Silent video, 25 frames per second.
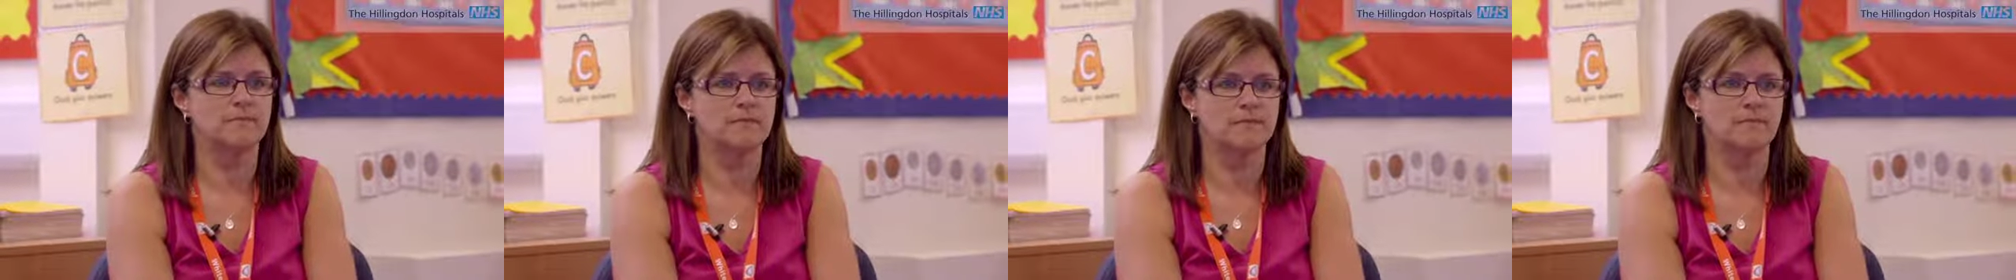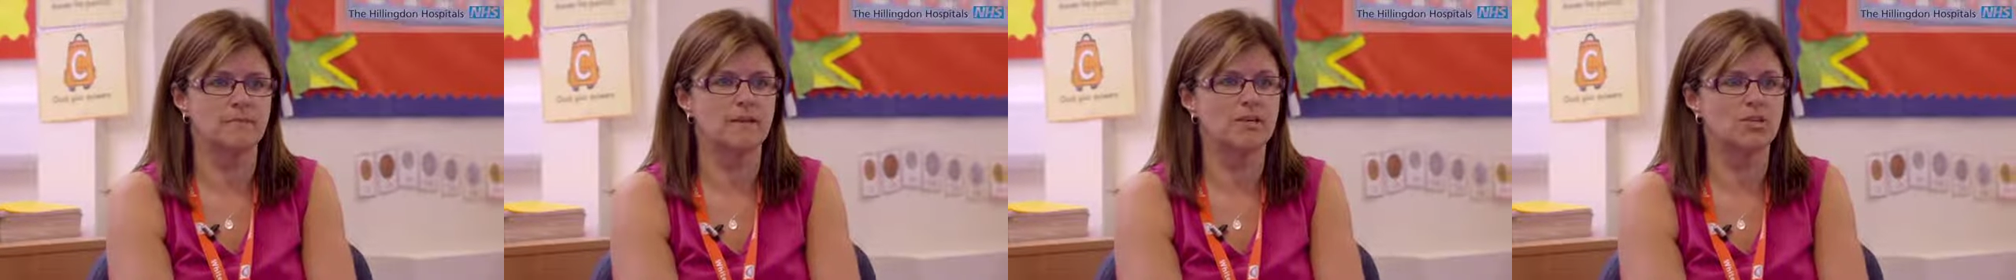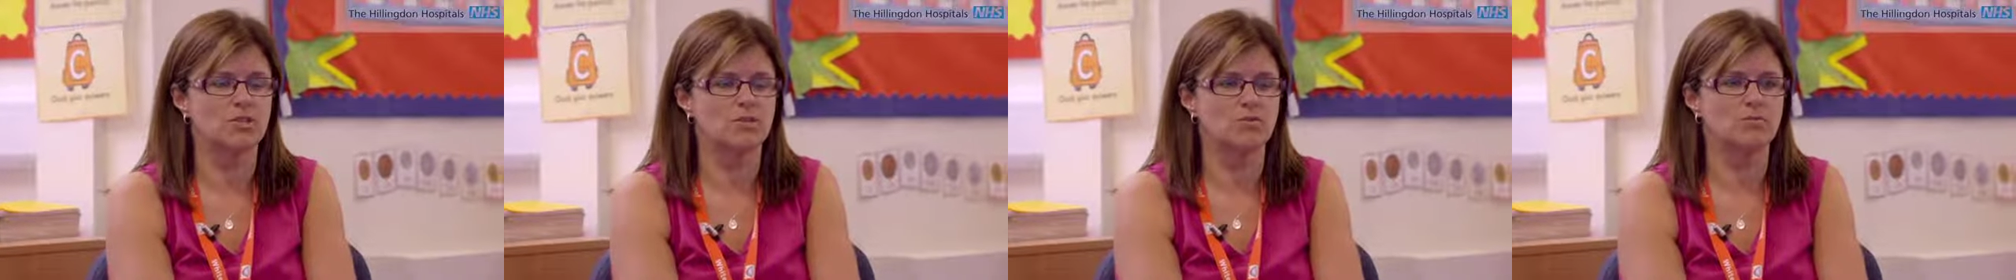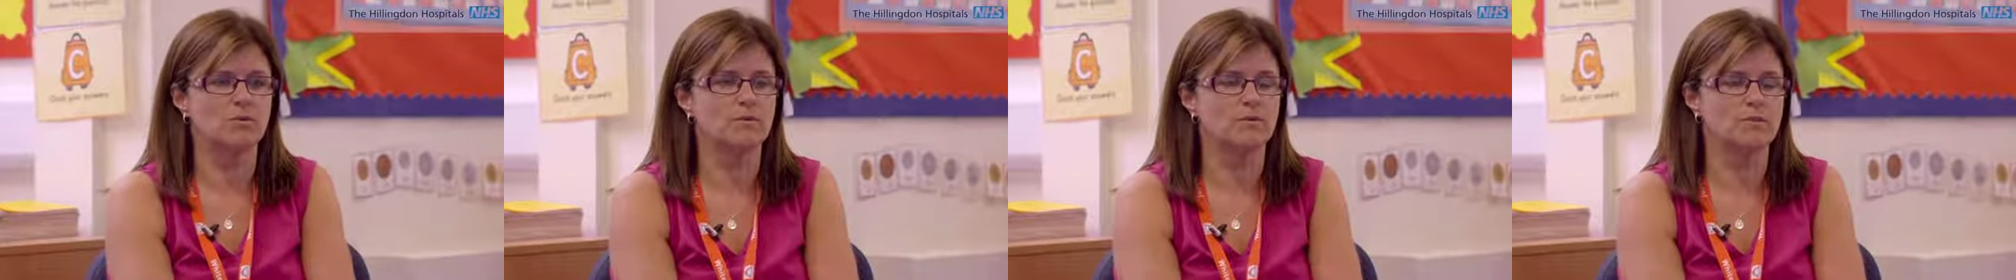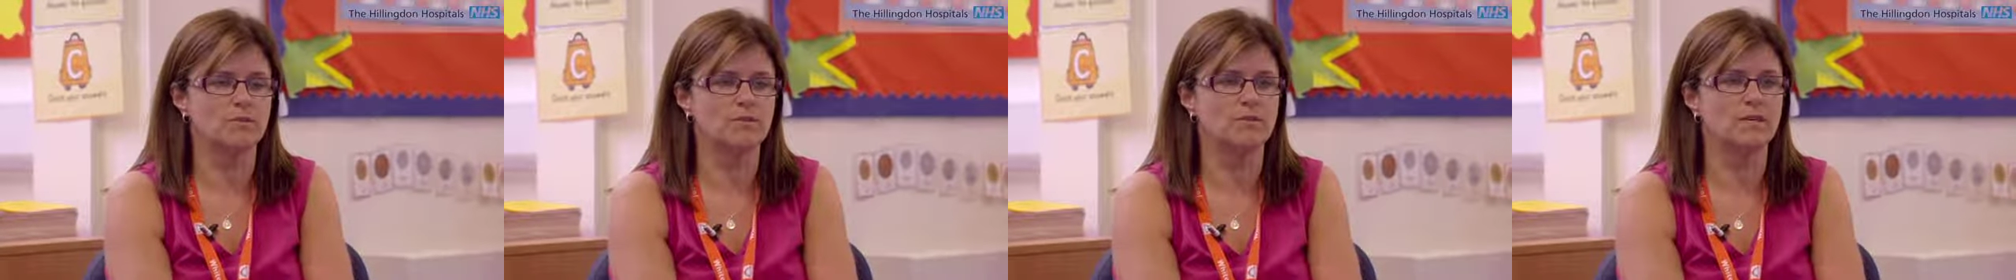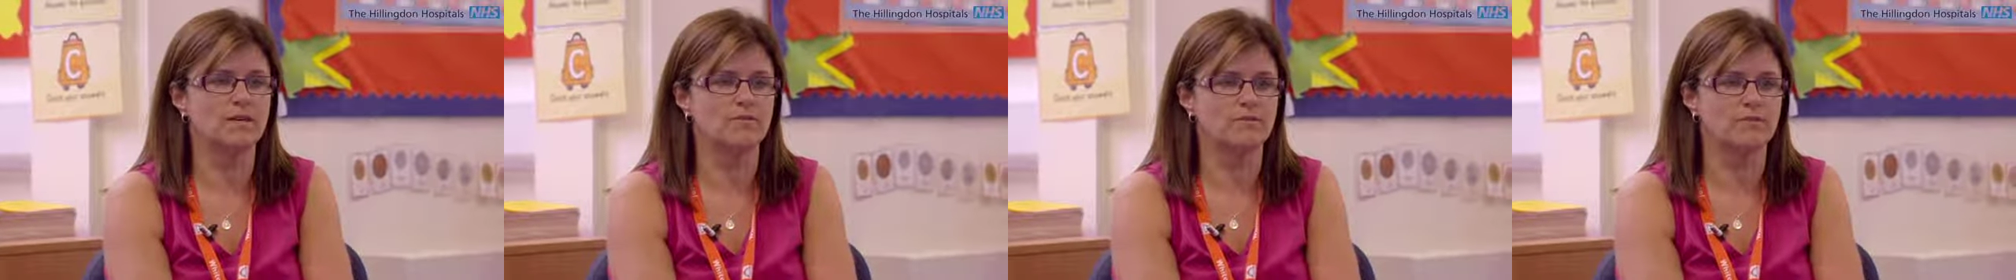to make sure we were
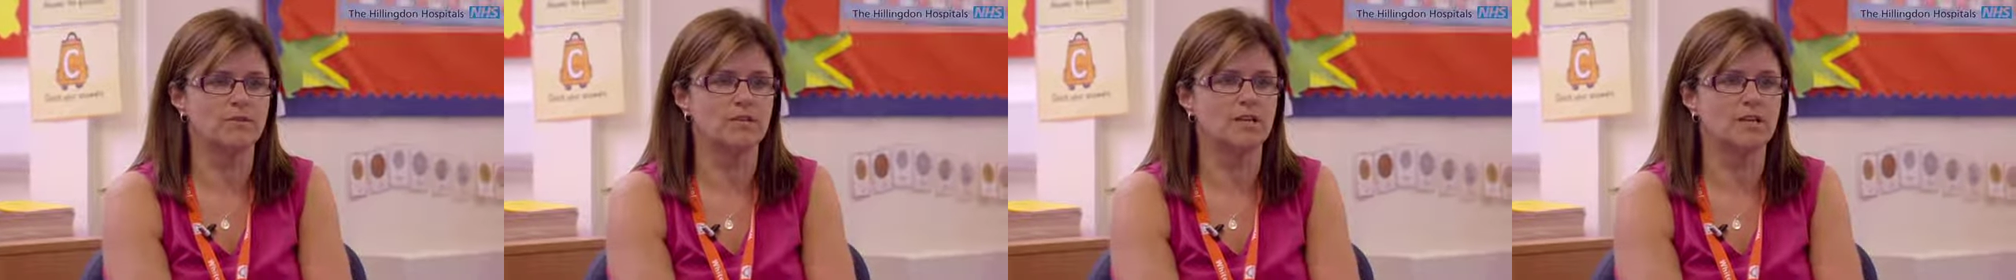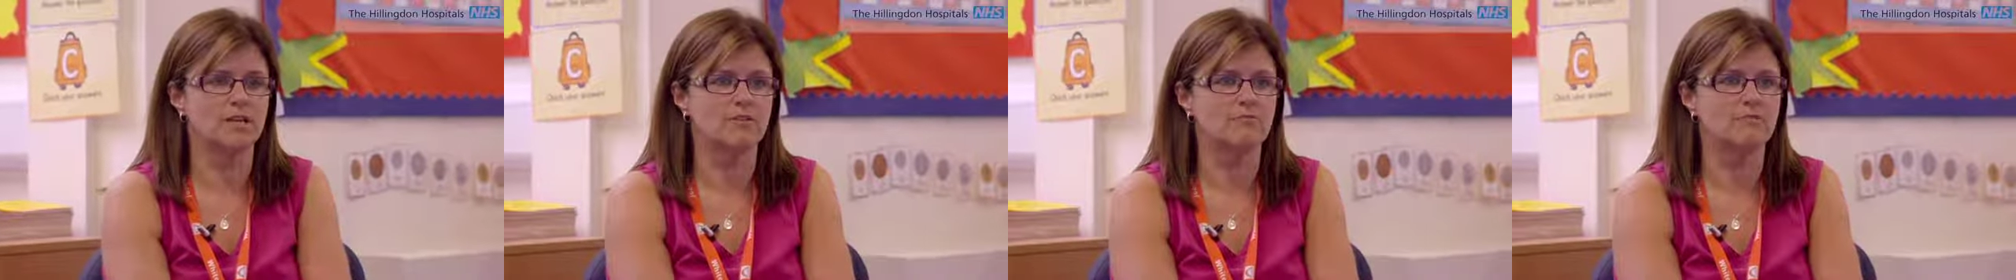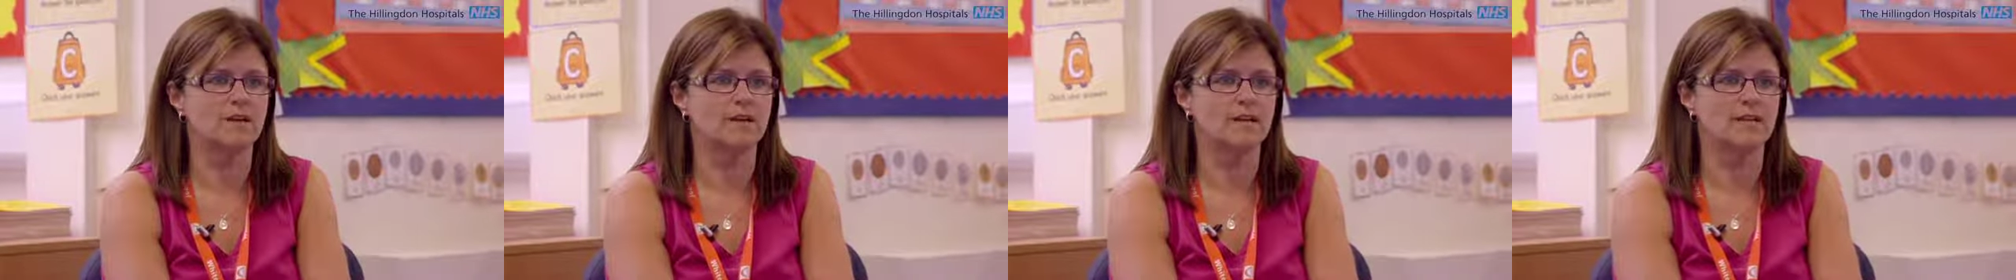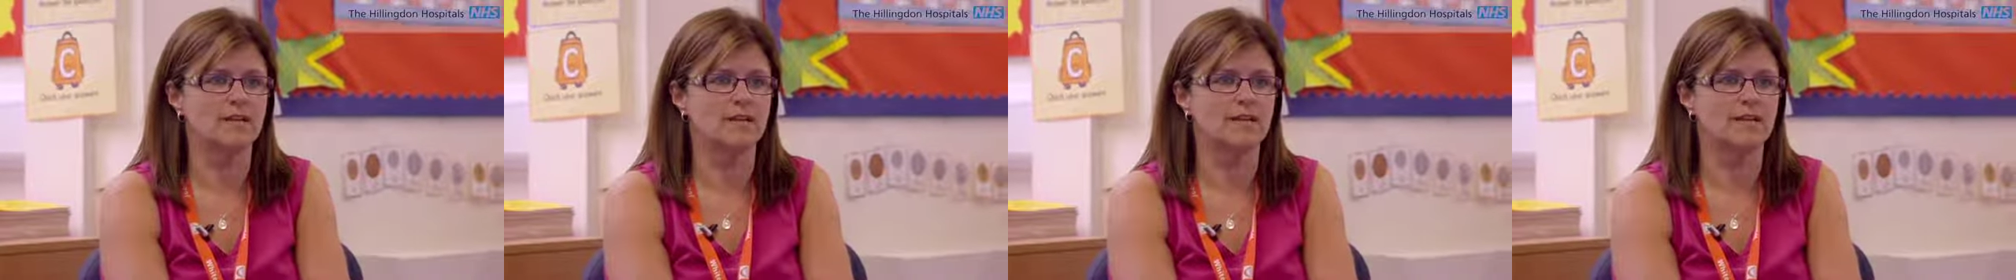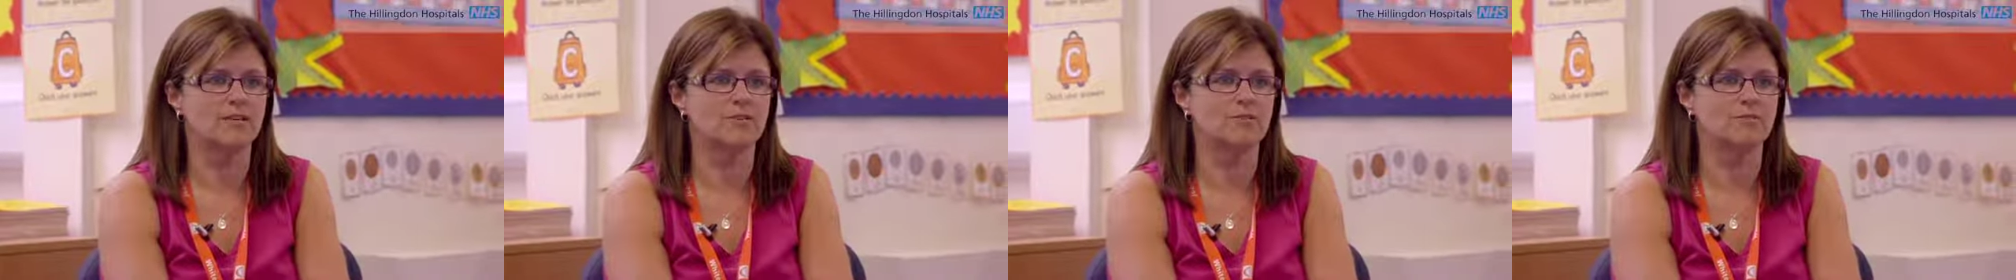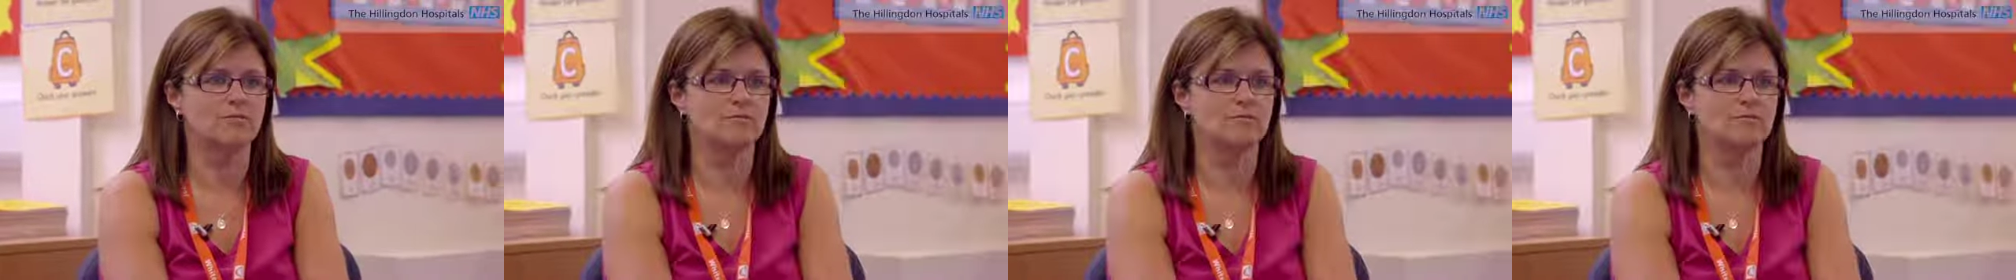doing everything correctly and